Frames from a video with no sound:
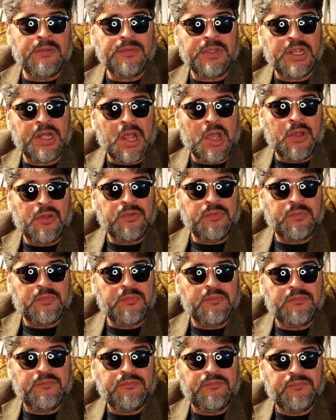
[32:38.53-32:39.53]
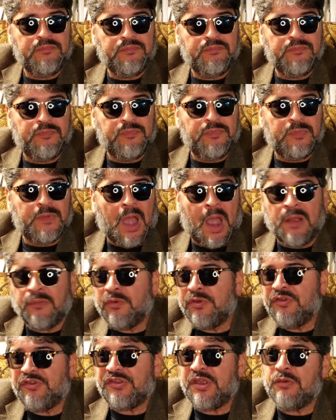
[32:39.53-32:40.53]
I wouldn't say rumor. I mean, the fact
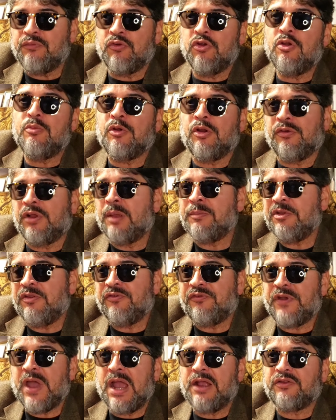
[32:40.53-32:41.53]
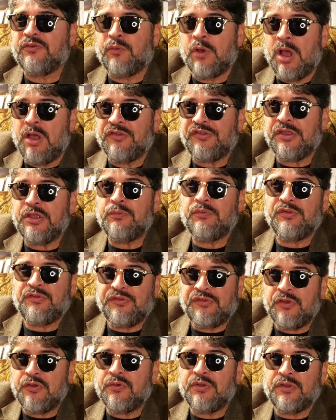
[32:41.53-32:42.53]
was, he was doing like 16-hour days
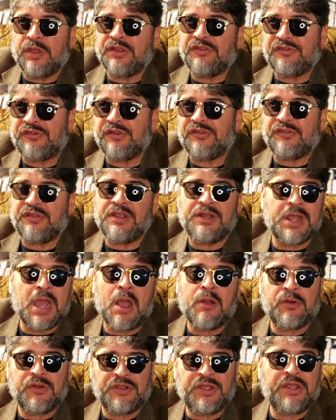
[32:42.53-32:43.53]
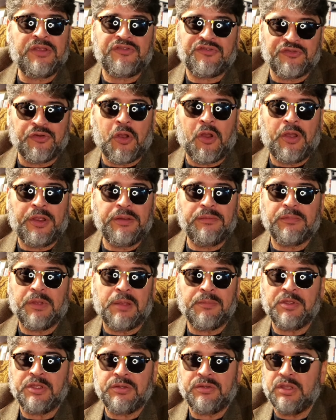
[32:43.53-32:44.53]
drawing. I mean, he just clearly
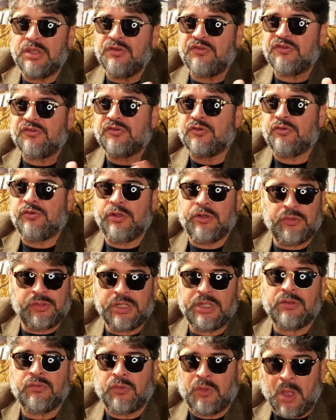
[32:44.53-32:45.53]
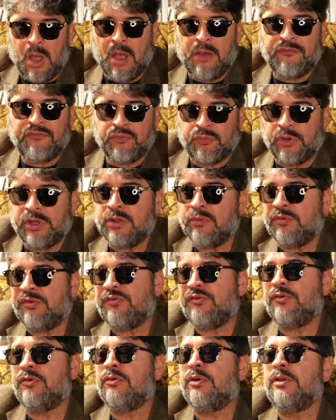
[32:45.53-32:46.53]
loved what he was doing.
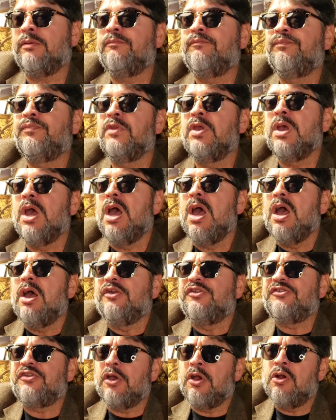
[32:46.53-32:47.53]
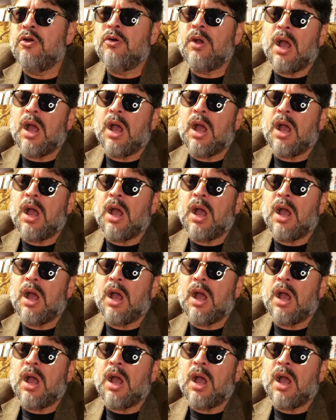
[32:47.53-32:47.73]
So